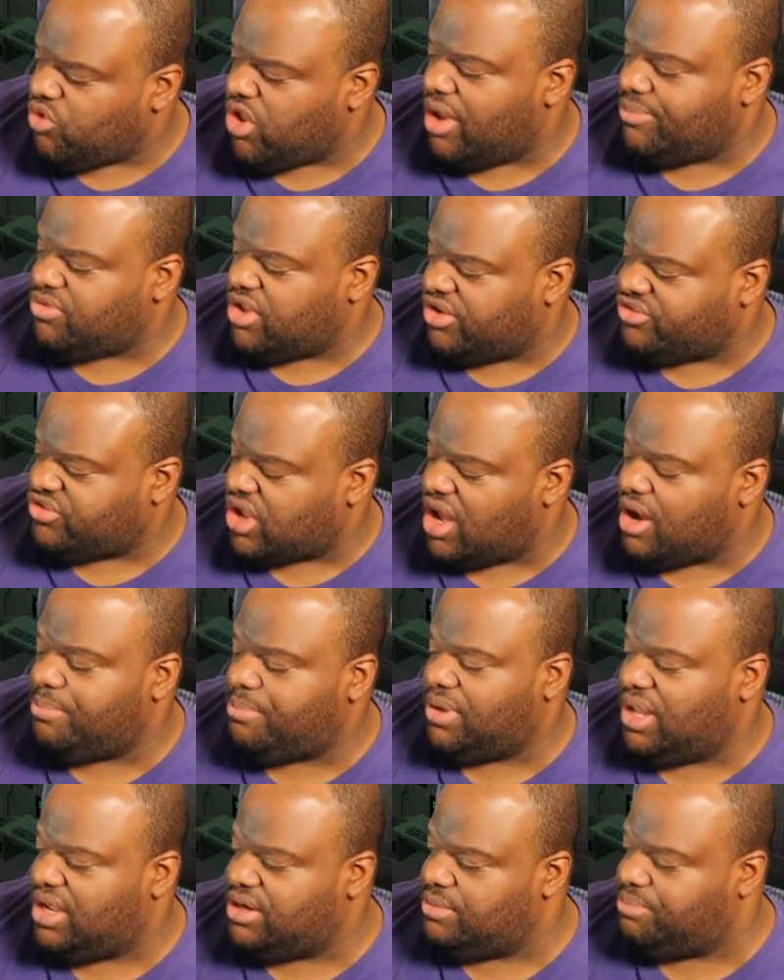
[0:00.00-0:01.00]
Yep, that's how I
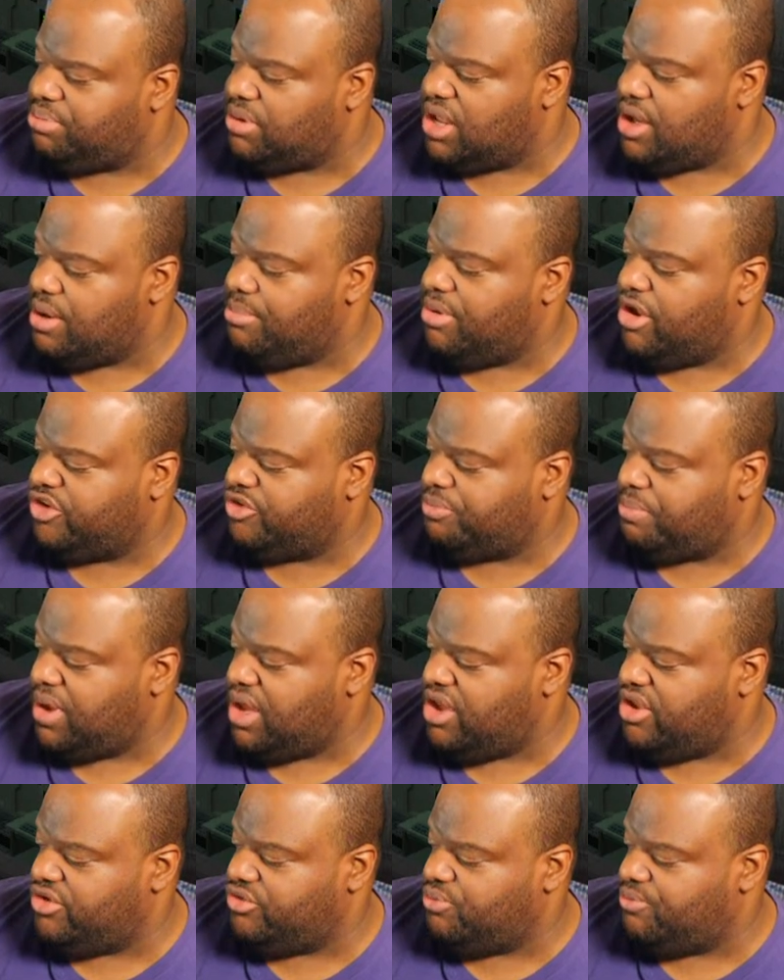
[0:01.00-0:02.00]
plan to play it, Boss
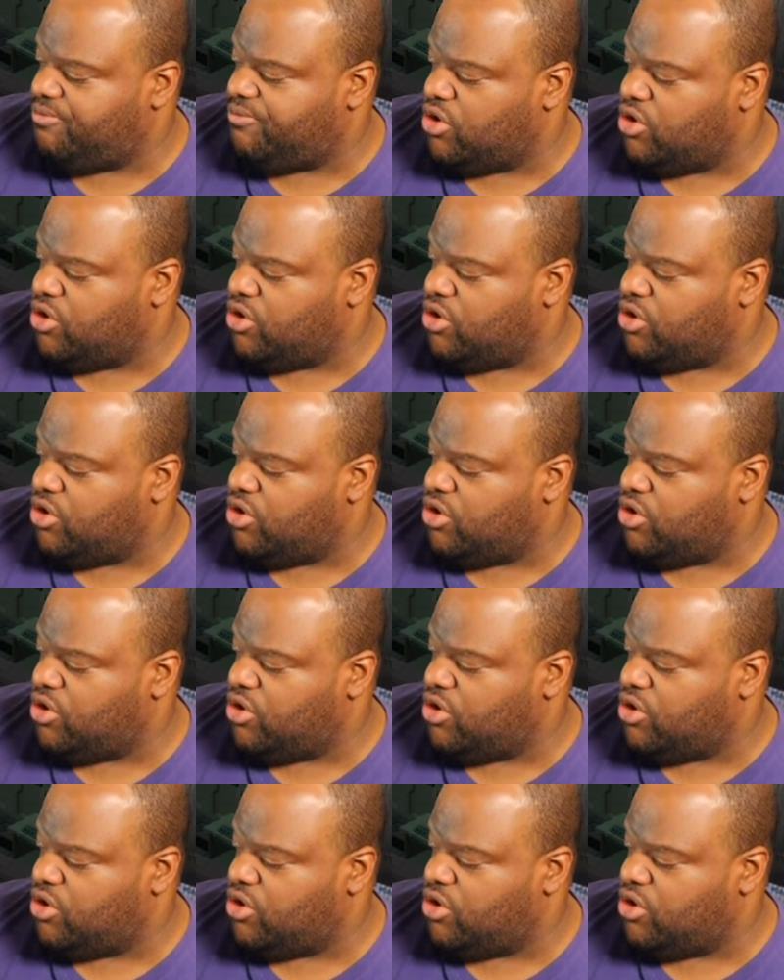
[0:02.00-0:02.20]
Page.